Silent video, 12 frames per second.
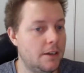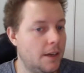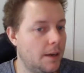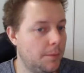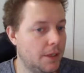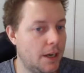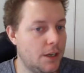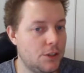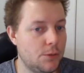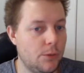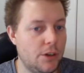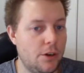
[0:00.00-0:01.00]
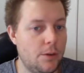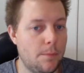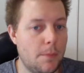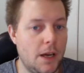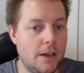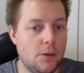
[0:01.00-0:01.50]
application window
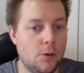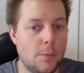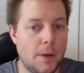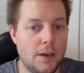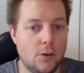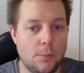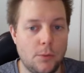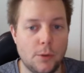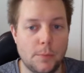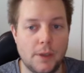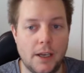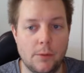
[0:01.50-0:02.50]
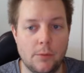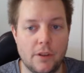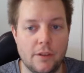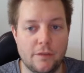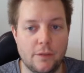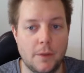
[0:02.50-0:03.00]
may or may not populate with
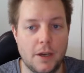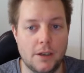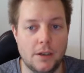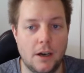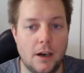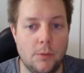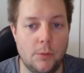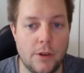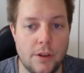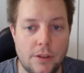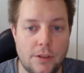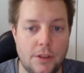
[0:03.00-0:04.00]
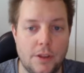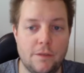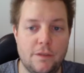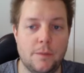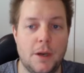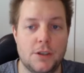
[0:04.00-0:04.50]

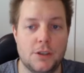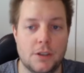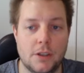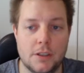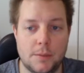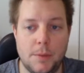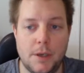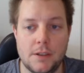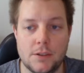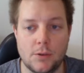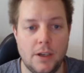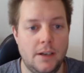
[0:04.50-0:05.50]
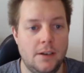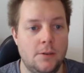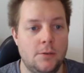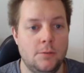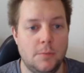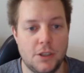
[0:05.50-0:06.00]
information. It depends on
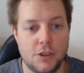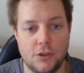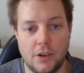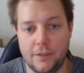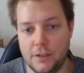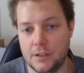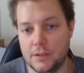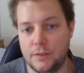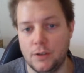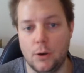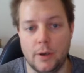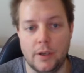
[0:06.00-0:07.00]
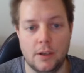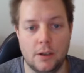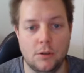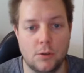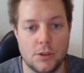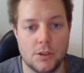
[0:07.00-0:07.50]
how much traffic is flowing
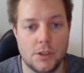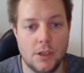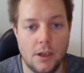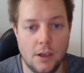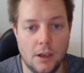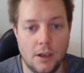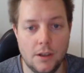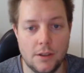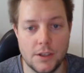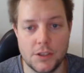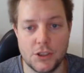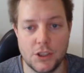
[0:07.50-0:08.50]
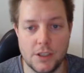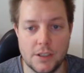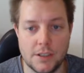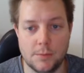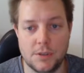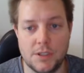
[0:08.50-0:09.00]
across this
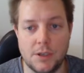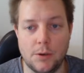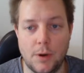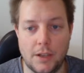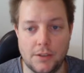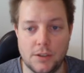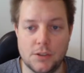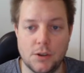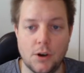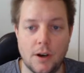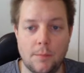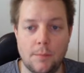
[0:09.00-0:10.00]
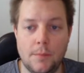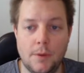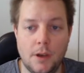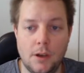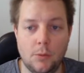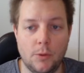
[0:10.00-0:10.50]
GSM cell at the time
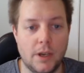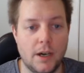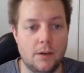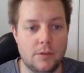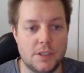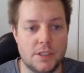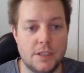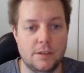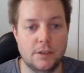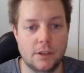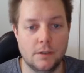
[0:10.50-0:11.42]
we are receiving it.